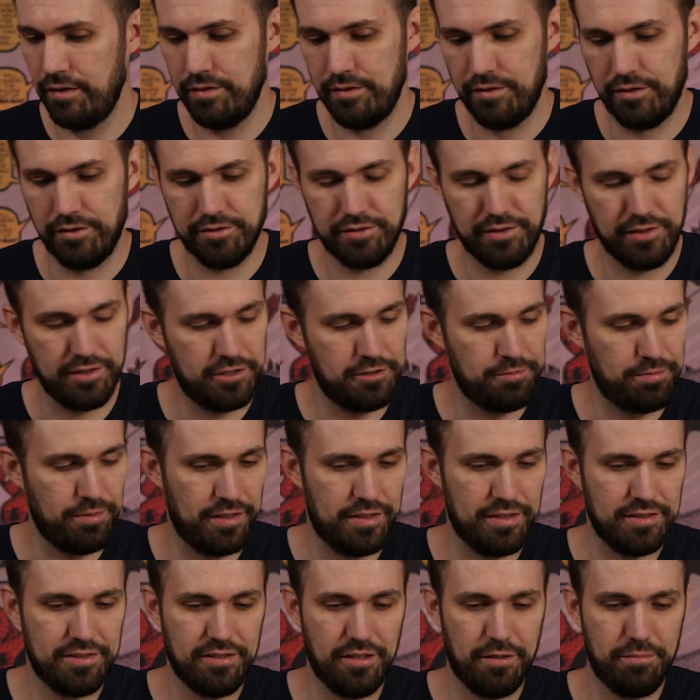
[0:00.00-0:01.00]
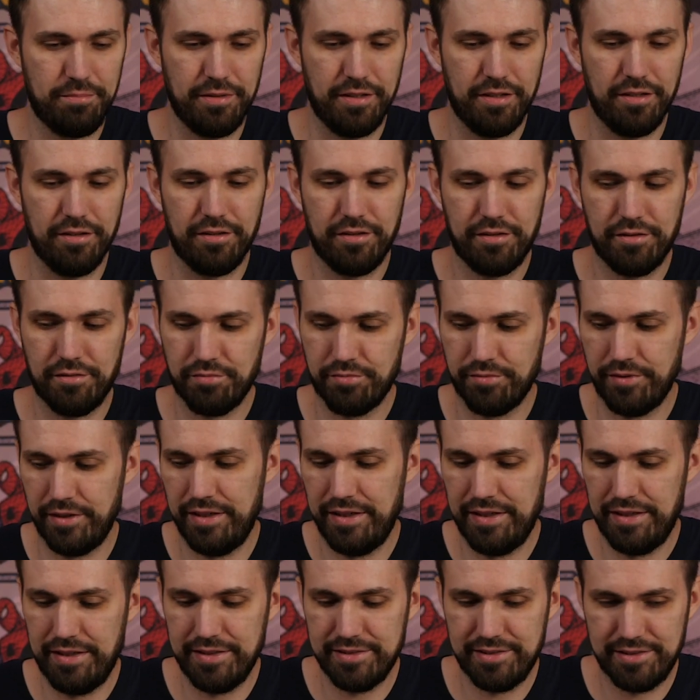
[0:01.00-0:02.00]
usually split this up into
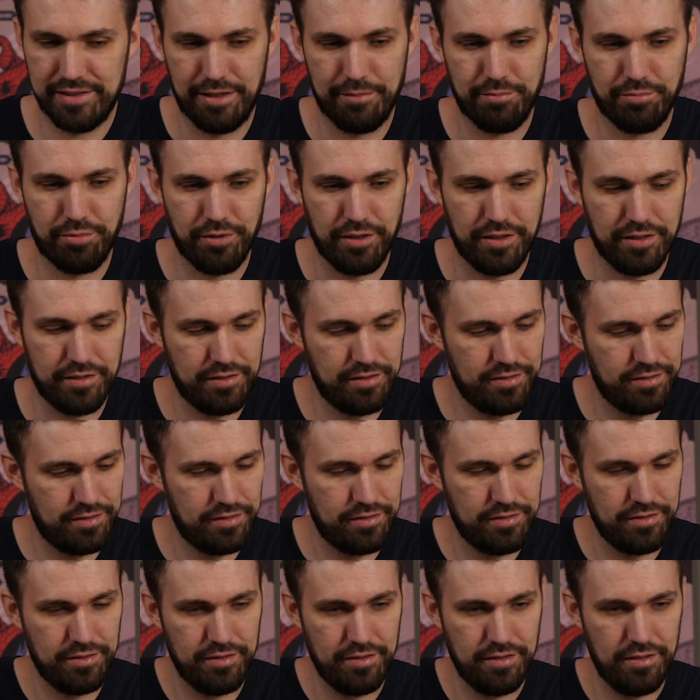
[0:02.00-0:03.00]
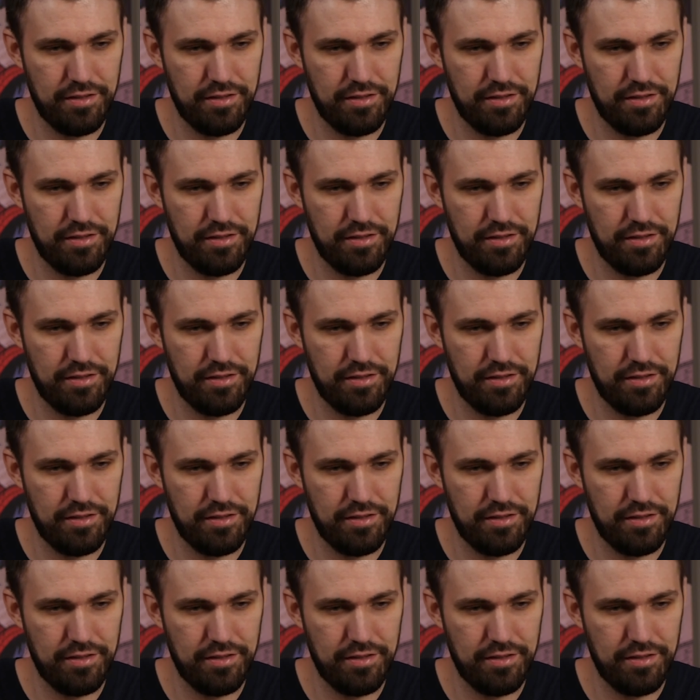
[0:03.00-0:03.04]
3 separate